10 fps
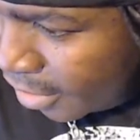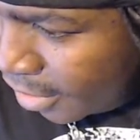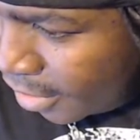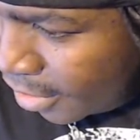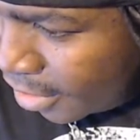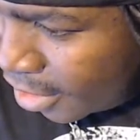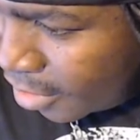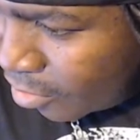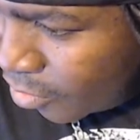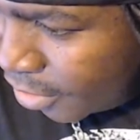
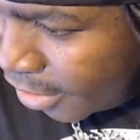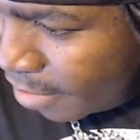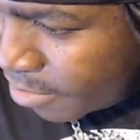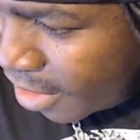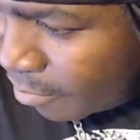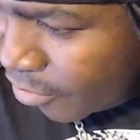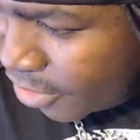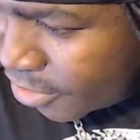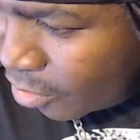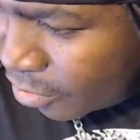Uh, where are we? GameStop
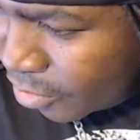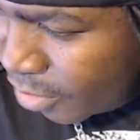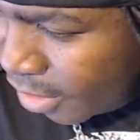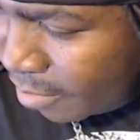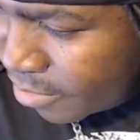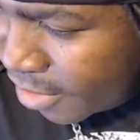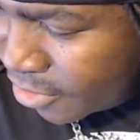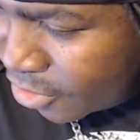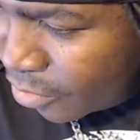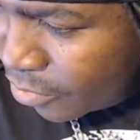resold new games
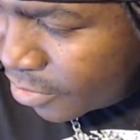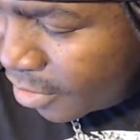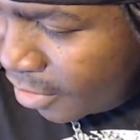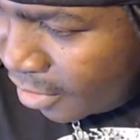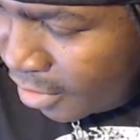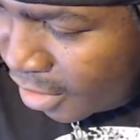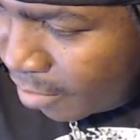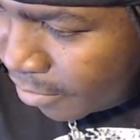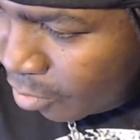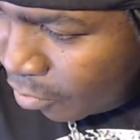as used.
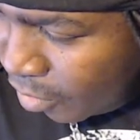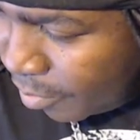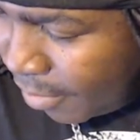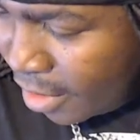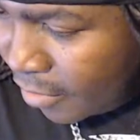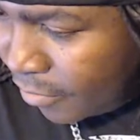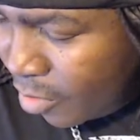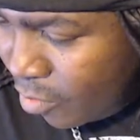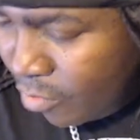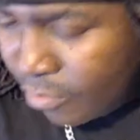Yep, they would rip them out of
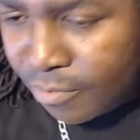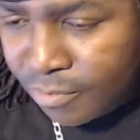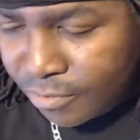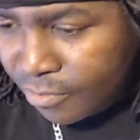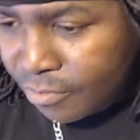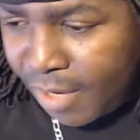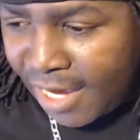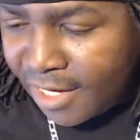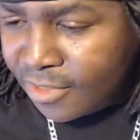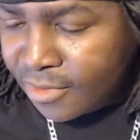new
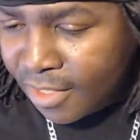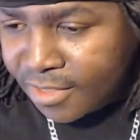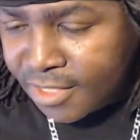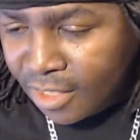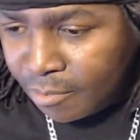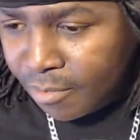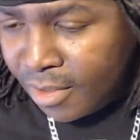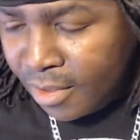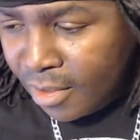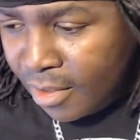packages and sell them
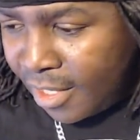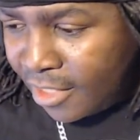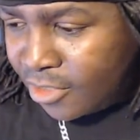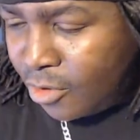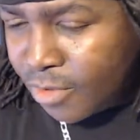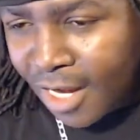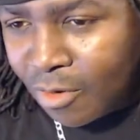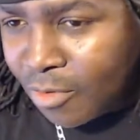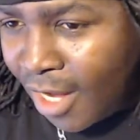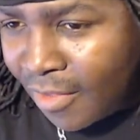as used. I
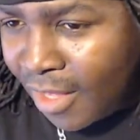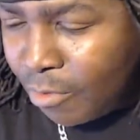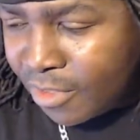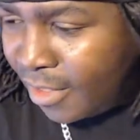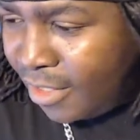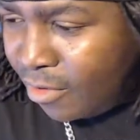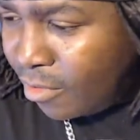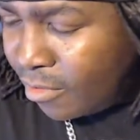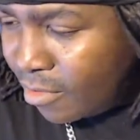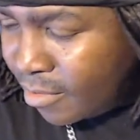don't know how that was
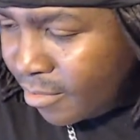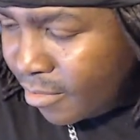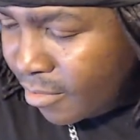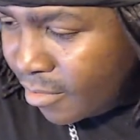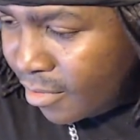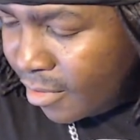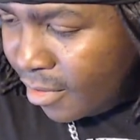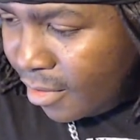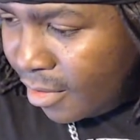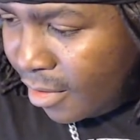legal
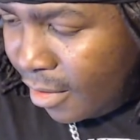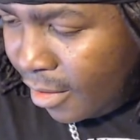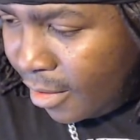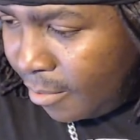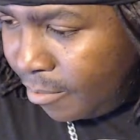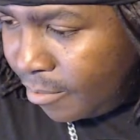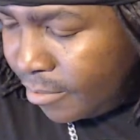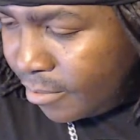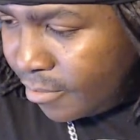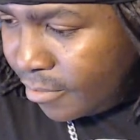um,
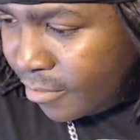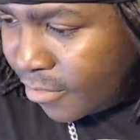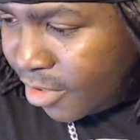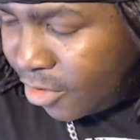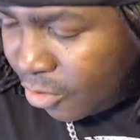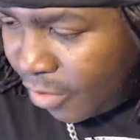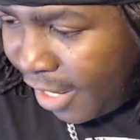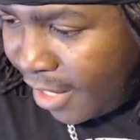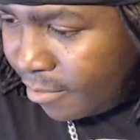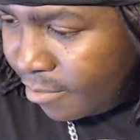to do
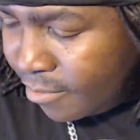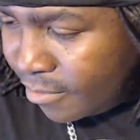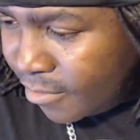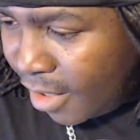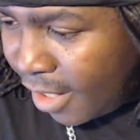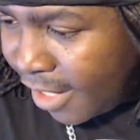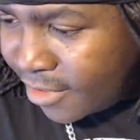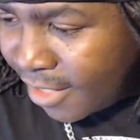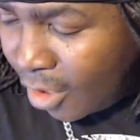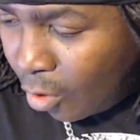that. Uh, I
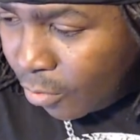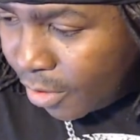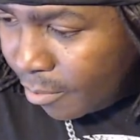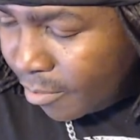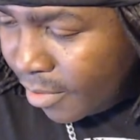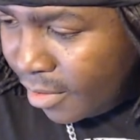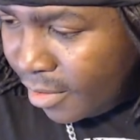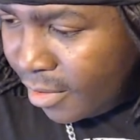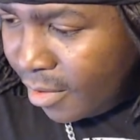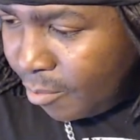guess they owned them,
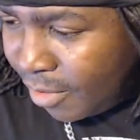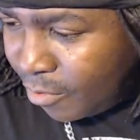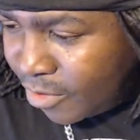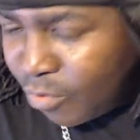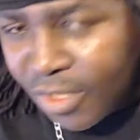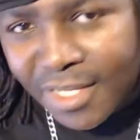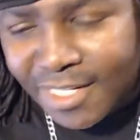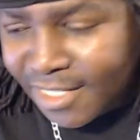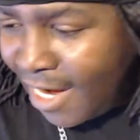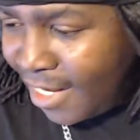but it was really
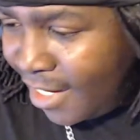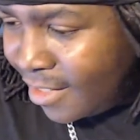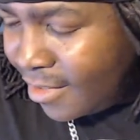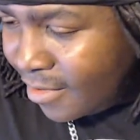shady.